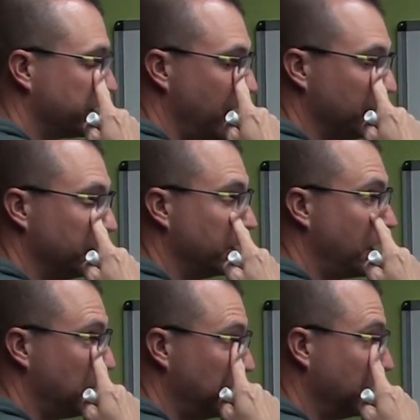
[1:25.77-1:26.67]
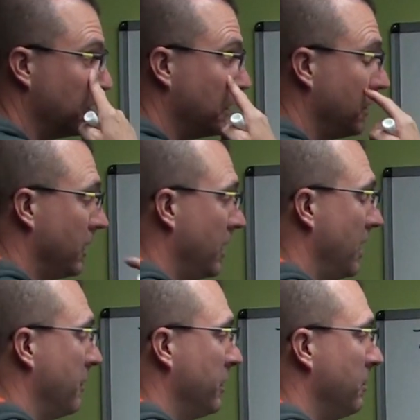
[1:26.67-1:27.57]
common denominator,
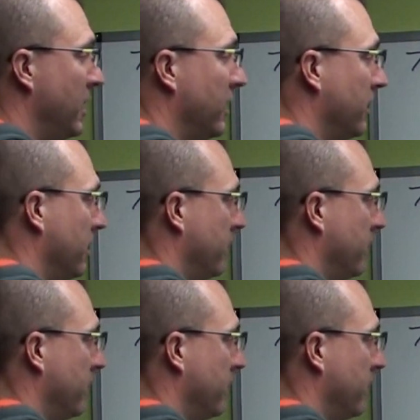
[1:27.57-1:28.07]
and we make